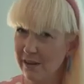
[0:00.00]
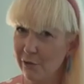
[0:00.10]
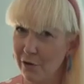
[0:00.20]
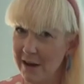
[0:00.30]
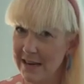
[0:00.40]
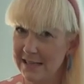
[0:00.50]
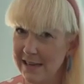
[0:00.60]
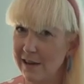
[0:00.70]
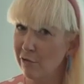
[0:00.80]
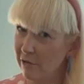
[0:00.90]
of
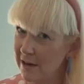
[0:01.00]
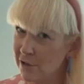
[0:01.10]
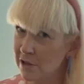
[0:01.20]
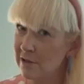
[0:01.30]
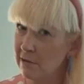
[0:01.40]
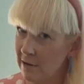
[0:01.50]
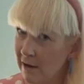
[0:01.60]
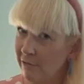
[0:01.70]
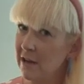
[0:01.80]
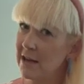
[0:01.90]
creating a creation that you
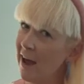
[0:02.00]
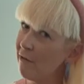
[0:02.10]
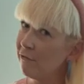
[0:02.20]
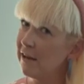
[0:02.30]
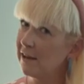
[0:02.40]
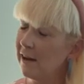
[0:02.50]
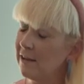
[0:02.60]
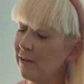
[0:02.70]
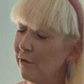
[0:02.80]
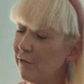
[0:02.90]
love in every
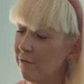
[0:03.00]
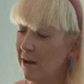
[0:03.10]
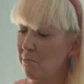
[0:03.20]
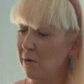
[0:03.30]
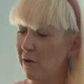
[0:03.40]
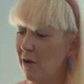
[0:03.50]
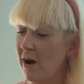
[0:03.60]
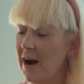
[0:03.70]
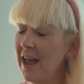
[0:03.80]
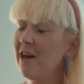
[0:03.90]
colour of the rainbow,
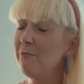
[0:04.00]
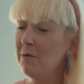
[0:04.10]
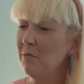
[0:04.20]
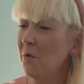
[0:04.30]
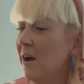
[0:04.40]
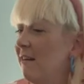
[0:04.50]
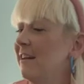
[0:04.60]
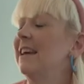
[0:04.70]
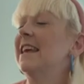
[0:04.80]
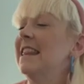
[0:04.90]
I have been
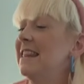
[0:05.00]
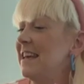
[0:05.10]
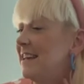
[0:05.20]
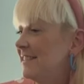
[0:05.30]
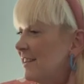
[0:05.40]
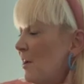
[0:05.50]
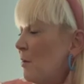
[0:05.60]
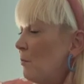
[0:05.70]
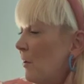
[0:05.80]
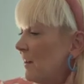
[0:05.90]
wearing these
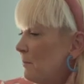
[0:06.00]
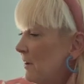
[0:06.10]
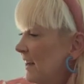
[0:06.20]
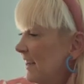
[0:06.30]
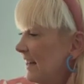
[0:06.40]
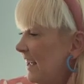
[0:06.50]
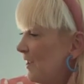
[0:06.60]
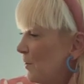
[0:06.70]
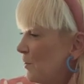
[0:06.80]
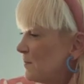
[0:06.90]
polymer clay
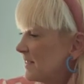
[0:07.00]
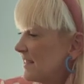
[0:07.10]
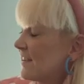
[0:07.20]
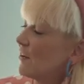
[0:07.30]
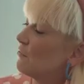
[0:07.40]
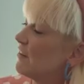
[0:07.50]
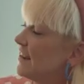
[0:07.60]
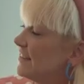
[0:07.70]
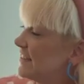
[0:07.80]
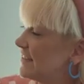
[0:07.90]
hoops that I
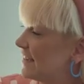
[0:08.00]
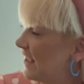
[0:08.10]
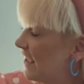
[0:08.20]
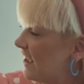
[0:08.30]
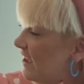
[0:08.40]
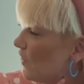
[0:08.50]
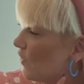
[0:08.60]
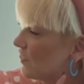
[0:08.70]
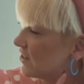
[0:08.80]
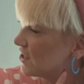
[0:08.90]
created here
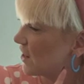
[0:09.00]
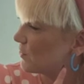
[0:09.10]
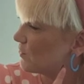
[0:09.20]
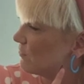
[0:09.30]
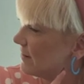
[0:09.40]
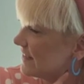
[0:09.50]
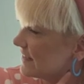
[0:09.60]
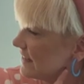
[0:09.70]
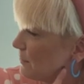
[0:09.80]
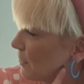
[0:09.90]
on the channel
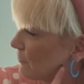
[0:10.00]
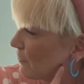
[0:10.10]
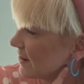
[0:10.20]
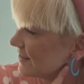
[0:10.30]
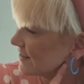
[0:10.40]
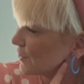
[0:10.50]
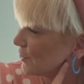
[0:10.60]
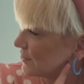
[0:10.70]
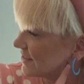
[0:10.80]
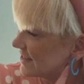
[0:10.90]
recently, my friends,
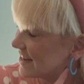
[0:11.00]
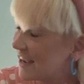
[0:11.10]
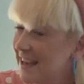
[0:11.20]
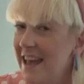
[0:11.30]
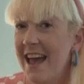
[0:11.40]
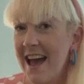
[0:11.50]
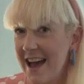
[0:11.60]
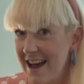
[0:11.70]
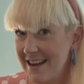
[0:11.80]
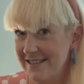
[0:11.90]
constantly,
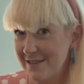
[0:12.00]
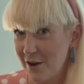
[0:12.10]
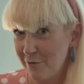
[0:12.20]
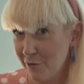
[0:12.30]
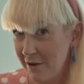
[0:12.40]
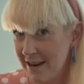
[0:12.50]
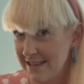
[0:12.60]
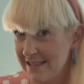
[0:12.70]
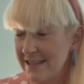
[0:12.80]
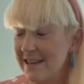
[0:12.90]
and I've
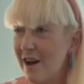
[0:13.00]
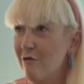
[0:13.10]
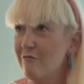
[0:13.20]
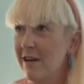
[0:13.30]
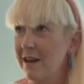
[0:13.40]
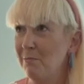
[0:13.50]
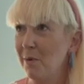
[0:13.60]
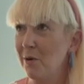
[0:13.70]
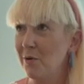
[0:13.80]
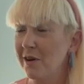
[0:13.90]
created a
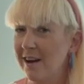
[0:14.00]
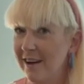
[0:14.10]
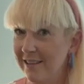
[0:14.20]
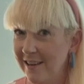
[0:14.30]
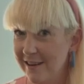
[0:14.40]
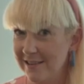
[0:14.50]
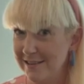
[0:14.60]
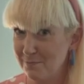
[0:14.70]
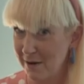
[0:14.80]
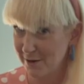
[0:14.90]
rainbow colour
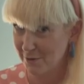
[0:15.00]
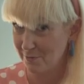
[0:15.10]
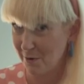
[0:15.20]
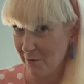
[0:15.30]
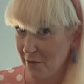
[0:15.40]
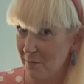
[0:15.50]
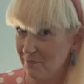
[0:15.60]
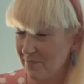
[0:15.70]
spectrum of them.